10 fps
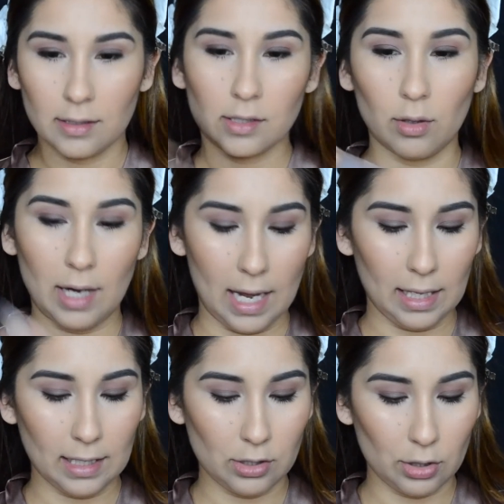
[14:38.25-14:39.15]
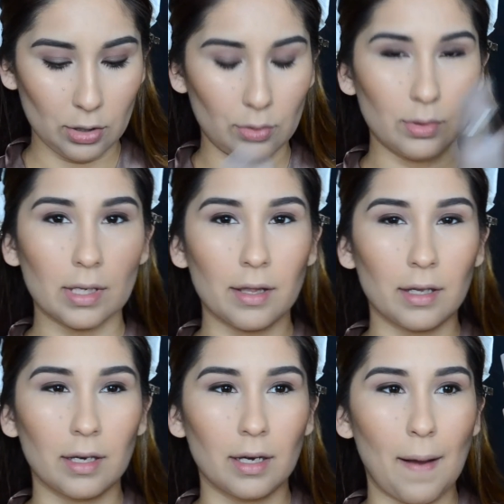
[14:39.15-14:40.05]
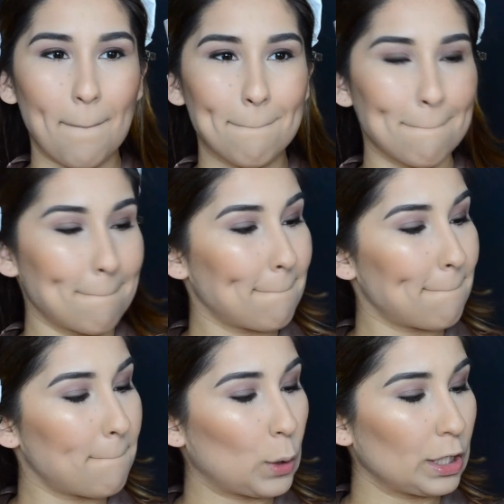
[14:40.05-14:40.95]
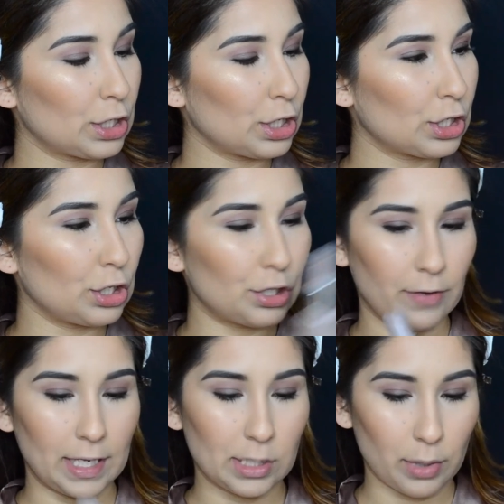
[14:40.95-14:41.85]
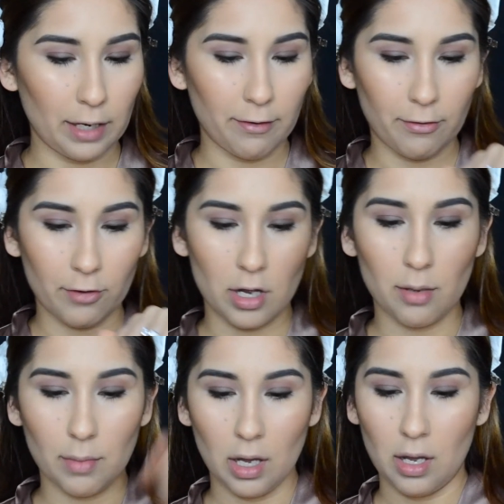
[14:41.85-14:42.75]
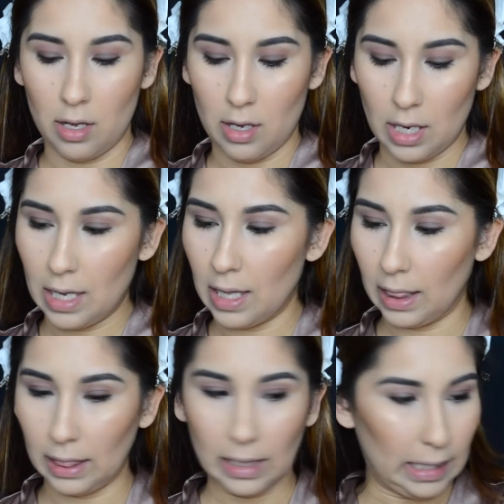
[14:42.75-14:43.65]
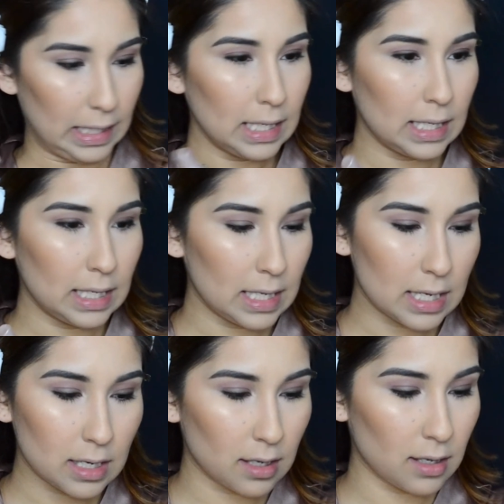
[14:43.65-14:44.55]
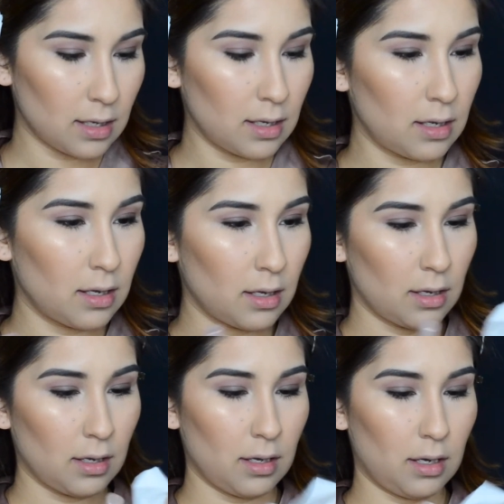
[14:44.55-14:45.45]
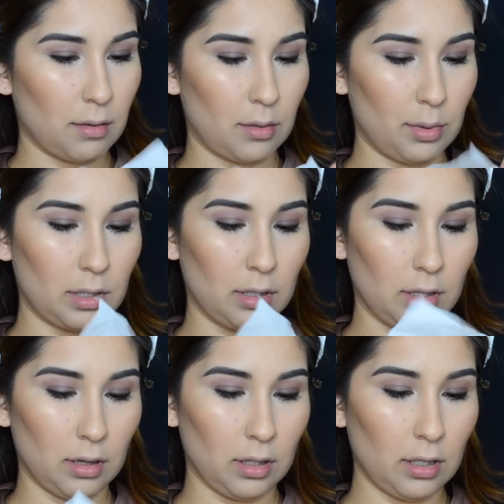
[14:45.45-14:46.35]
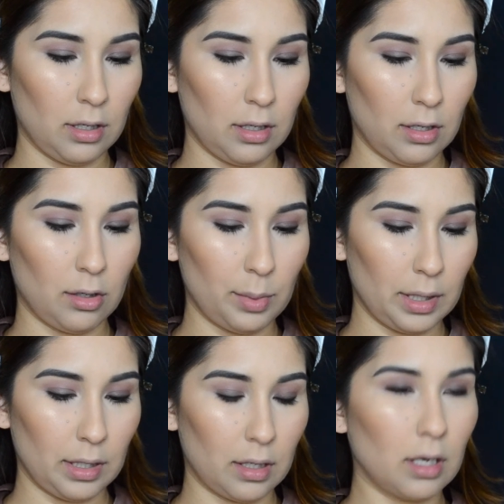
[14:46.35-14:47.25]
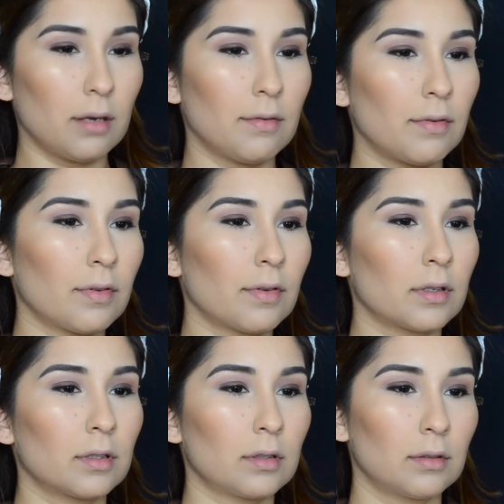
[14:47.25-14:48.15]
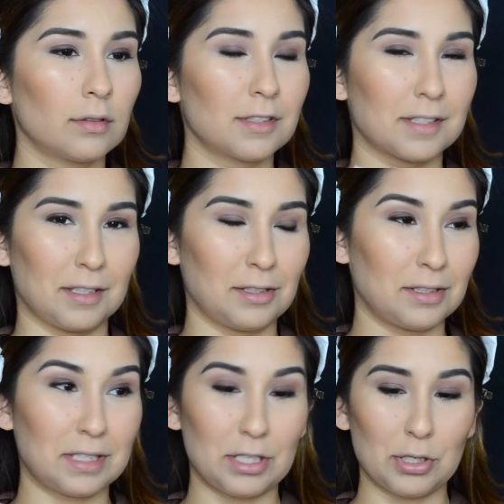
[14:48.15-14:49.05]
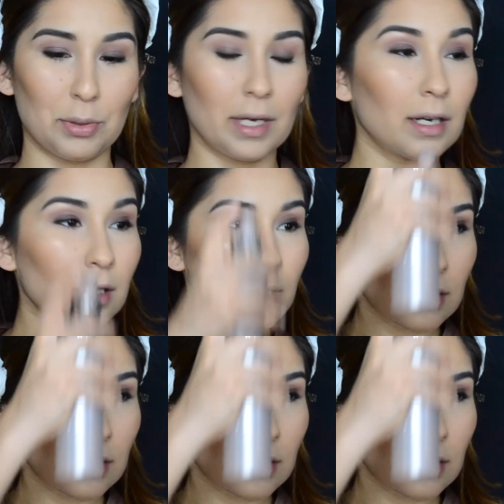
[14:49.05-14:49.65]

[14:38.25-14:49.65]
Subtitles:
So I like to use the Moisture Surge Face Spray from Clinique. I'm gonna put a little bit of just a little tissue here.